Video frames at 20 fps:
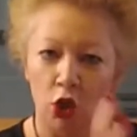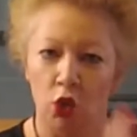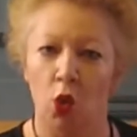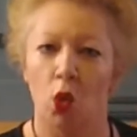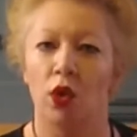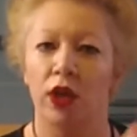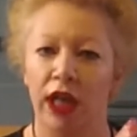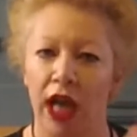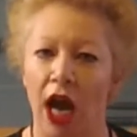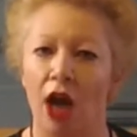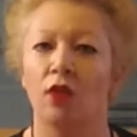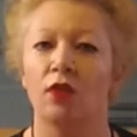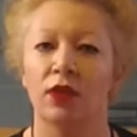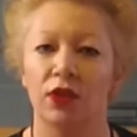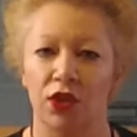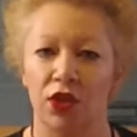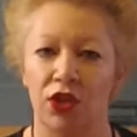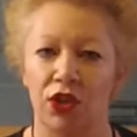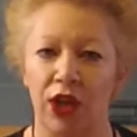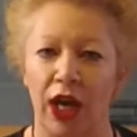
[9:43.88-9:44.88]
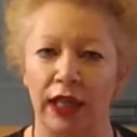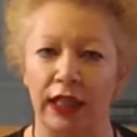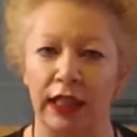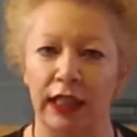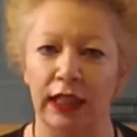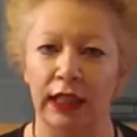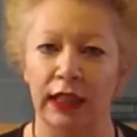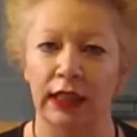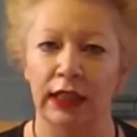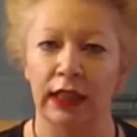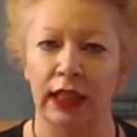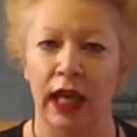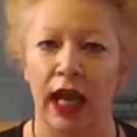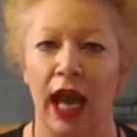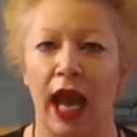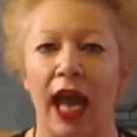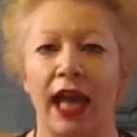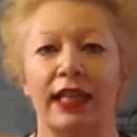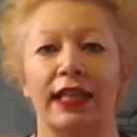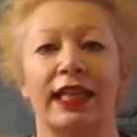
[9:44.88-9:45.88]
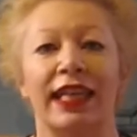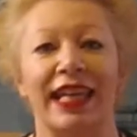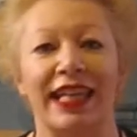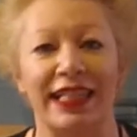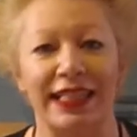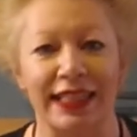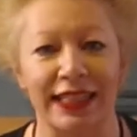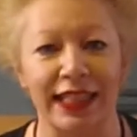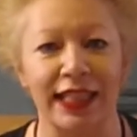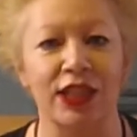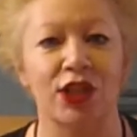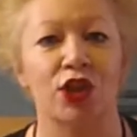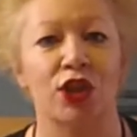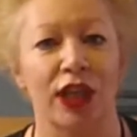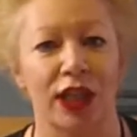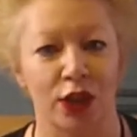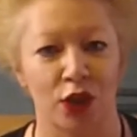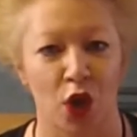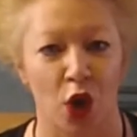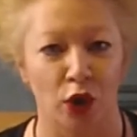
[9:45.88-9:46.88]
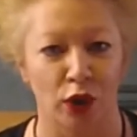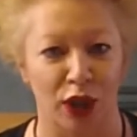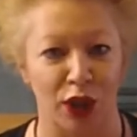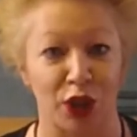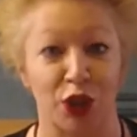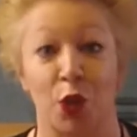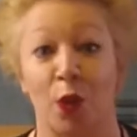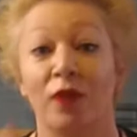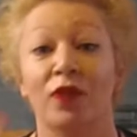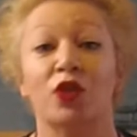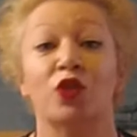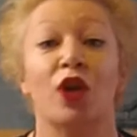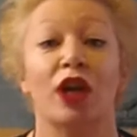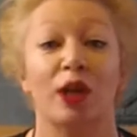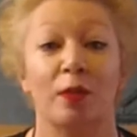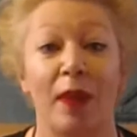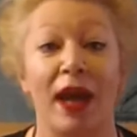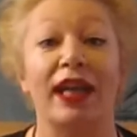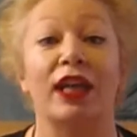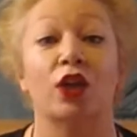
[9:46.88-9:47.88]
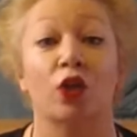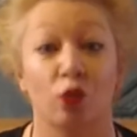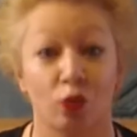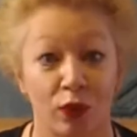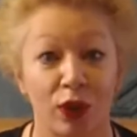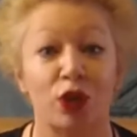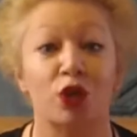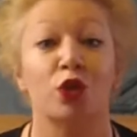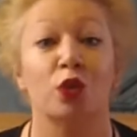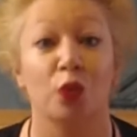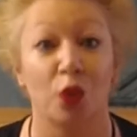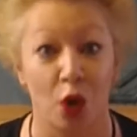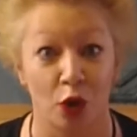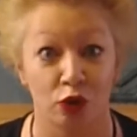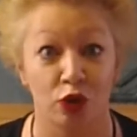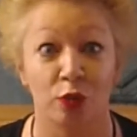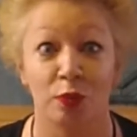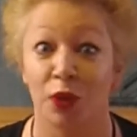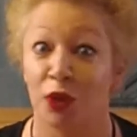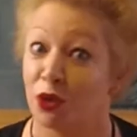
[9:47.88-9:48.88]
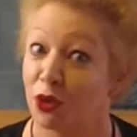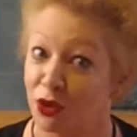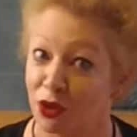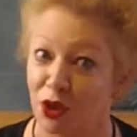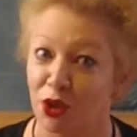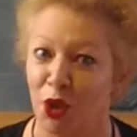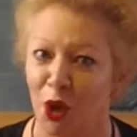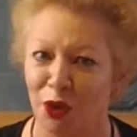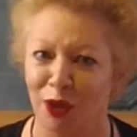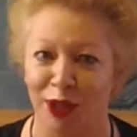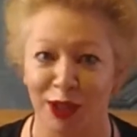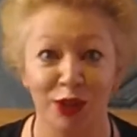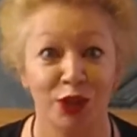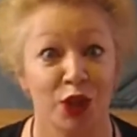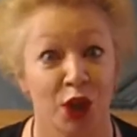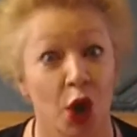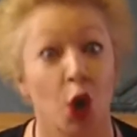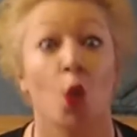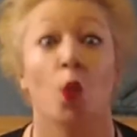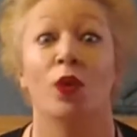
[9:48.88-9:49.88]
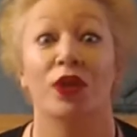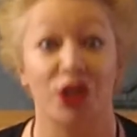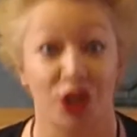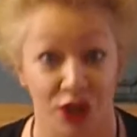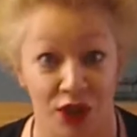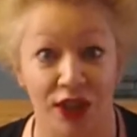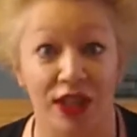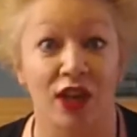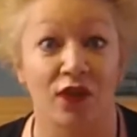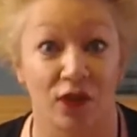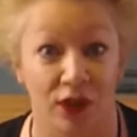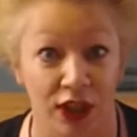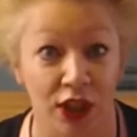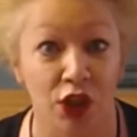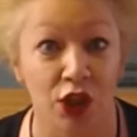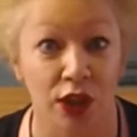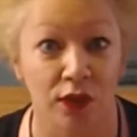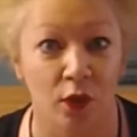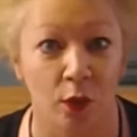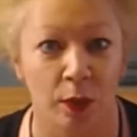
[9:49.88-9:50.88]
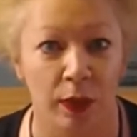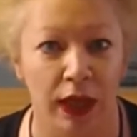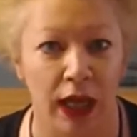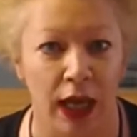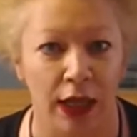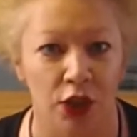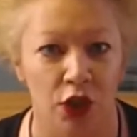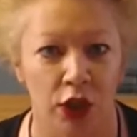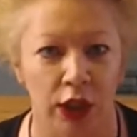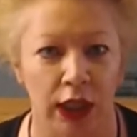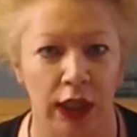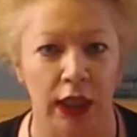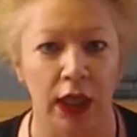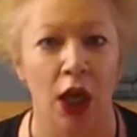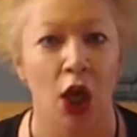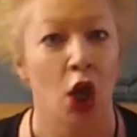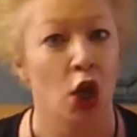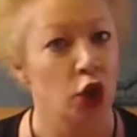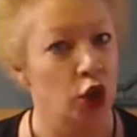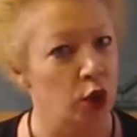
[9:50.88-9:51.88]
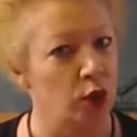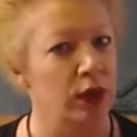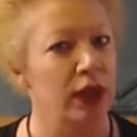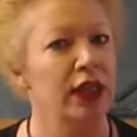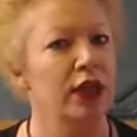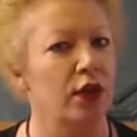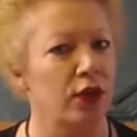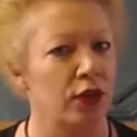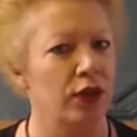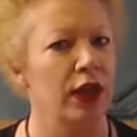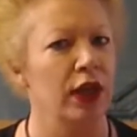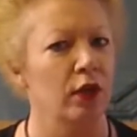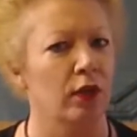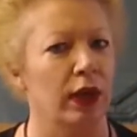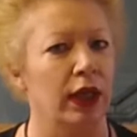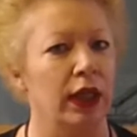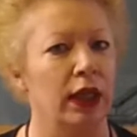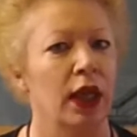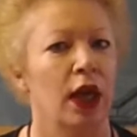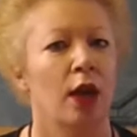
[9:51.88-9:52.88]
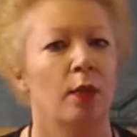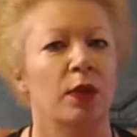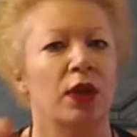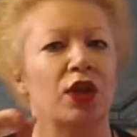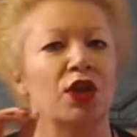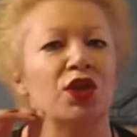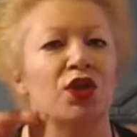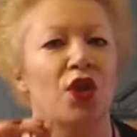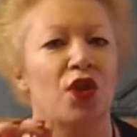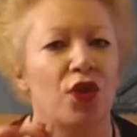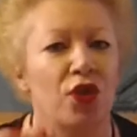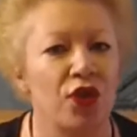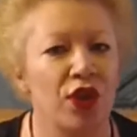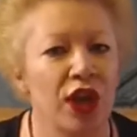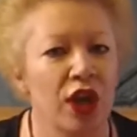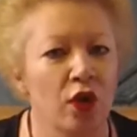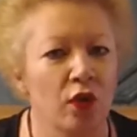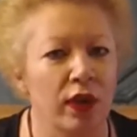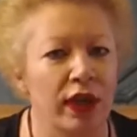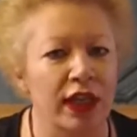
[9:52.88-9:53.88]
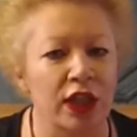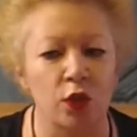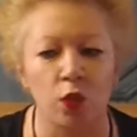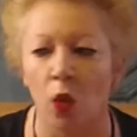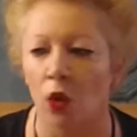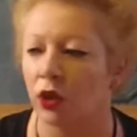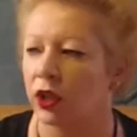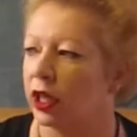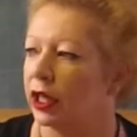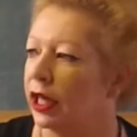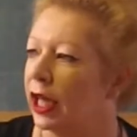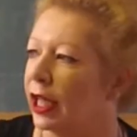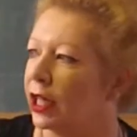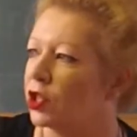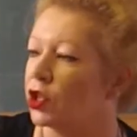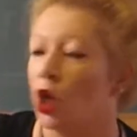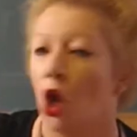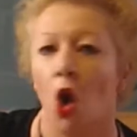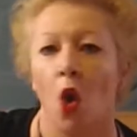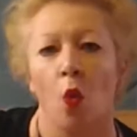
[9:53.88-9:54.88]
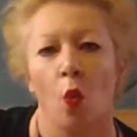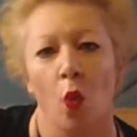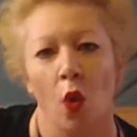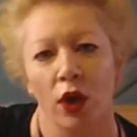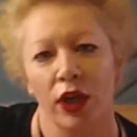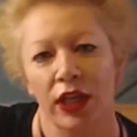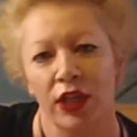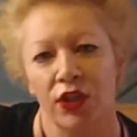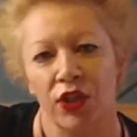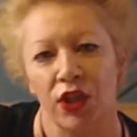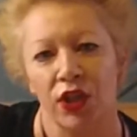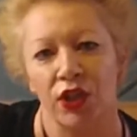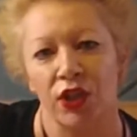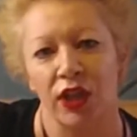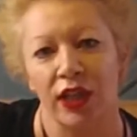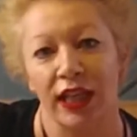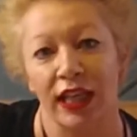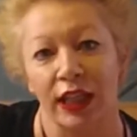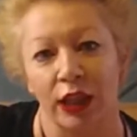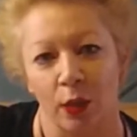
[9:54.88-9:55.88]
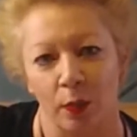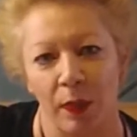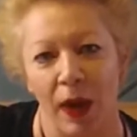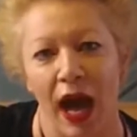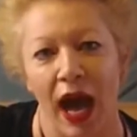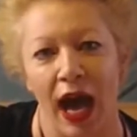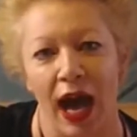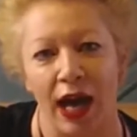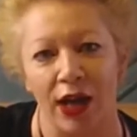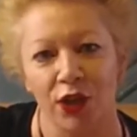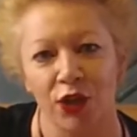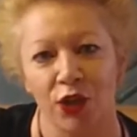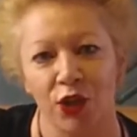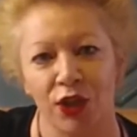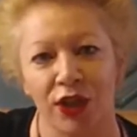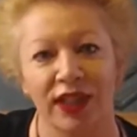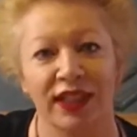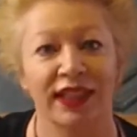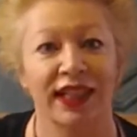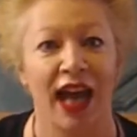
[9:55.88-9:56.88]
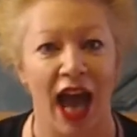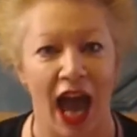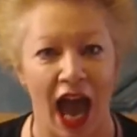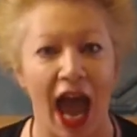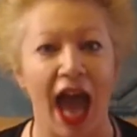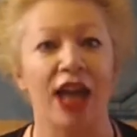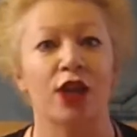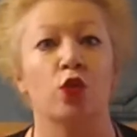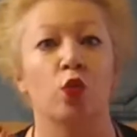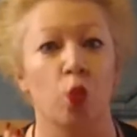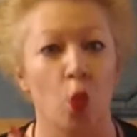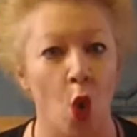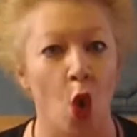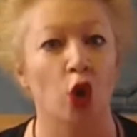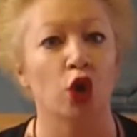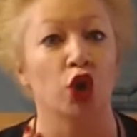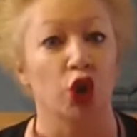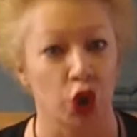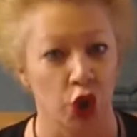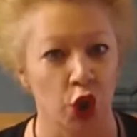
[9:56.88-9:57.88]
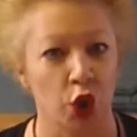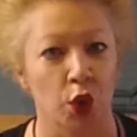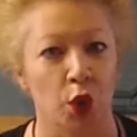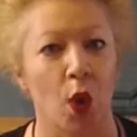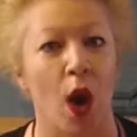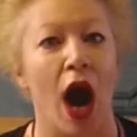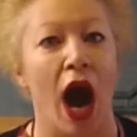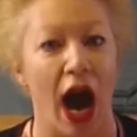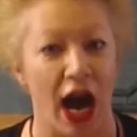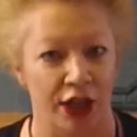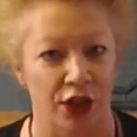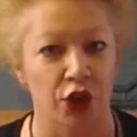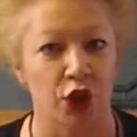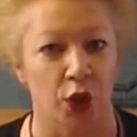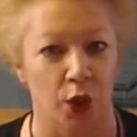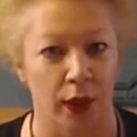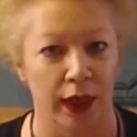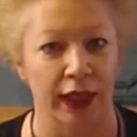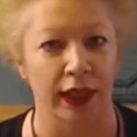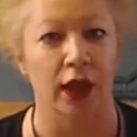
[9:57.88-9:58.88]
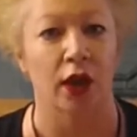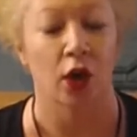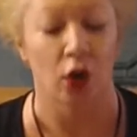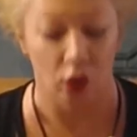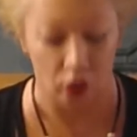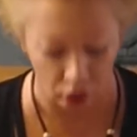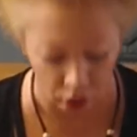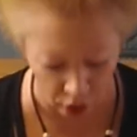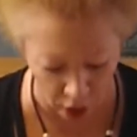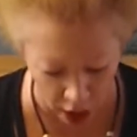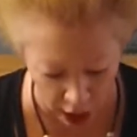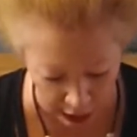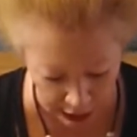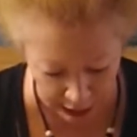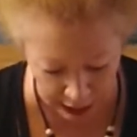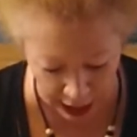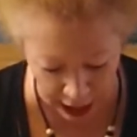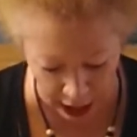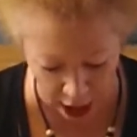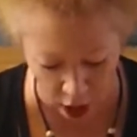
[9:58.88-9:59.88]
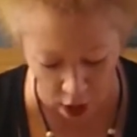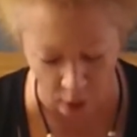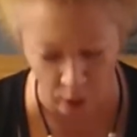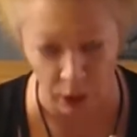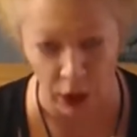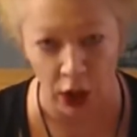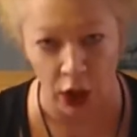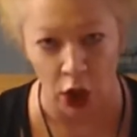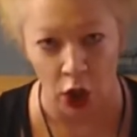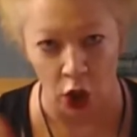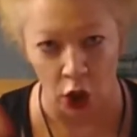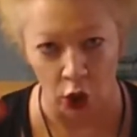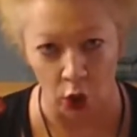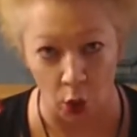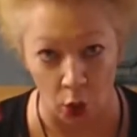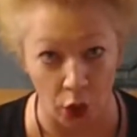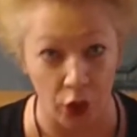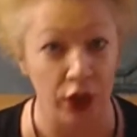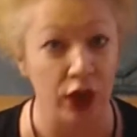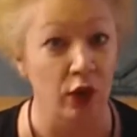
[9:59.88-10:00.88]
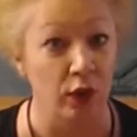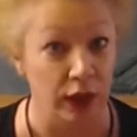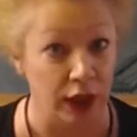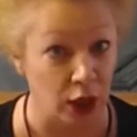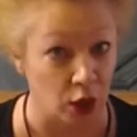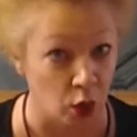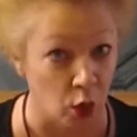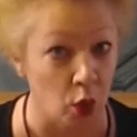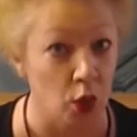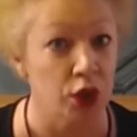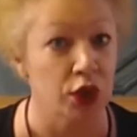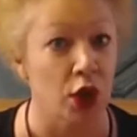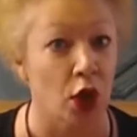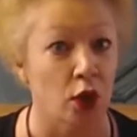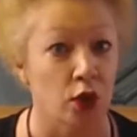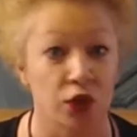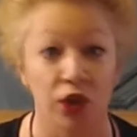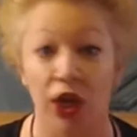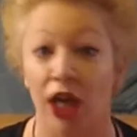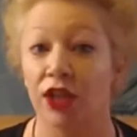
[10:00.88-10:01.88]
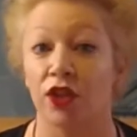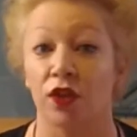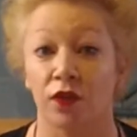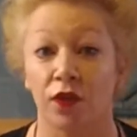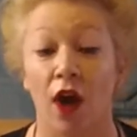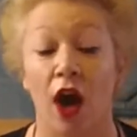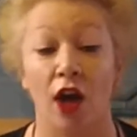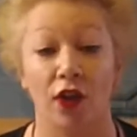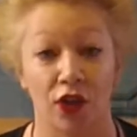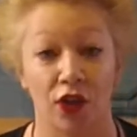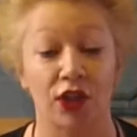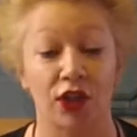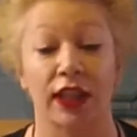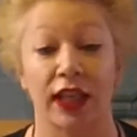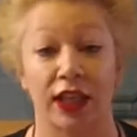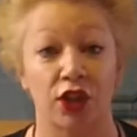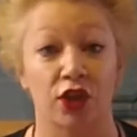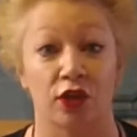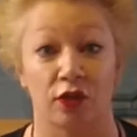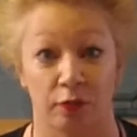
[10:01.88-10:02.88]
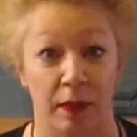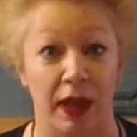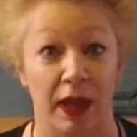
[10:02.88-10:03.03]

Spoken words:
your current study and existing knowledge. So if you're trying to make an original contribution to knowledge, which is the definition of a PhD, you need a theory, because the theory is what connects what existed in the past and what you are doing right now. Your theory can also justify the selection of